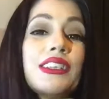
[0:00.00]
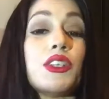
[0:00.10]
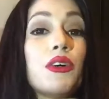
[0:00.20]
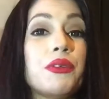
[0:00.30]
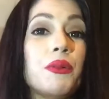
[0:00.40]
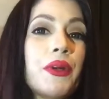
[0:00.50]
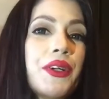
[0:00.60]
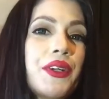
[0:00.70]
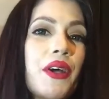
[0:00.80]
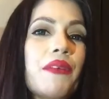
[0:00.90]
So if you want
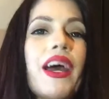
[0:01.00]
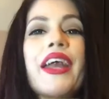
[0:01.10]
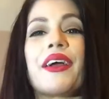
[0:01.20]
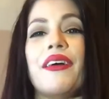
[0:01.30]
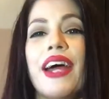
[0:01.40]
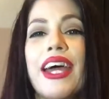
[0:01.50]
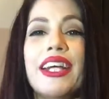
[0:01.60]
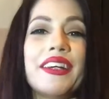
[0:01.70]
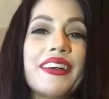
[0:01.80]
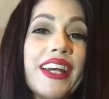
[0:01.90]
to know how to go ahead
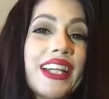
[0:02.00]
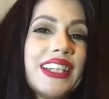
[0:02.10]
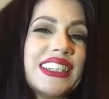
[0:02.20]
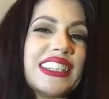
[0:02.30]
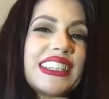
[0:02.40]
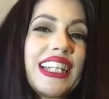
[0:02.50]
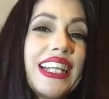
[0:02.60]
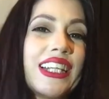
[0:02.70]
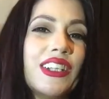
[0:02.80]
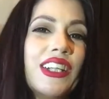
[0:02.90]
and create this
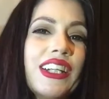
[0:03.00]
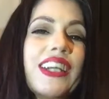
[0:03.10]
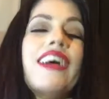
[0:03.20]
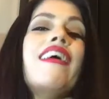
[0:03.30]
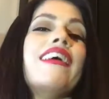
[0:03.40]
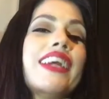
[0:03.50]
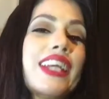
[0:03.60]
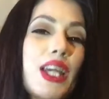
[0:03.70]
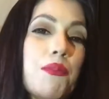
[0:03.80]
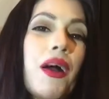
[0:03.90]
sleek look,
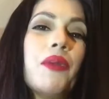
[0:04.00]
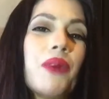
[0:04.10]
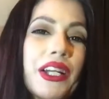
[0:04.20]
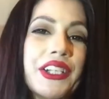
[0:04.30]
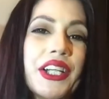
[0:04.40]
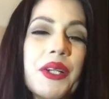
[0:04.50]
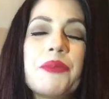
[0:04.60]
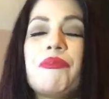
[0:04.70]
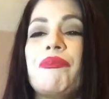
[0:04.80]
keep on watching.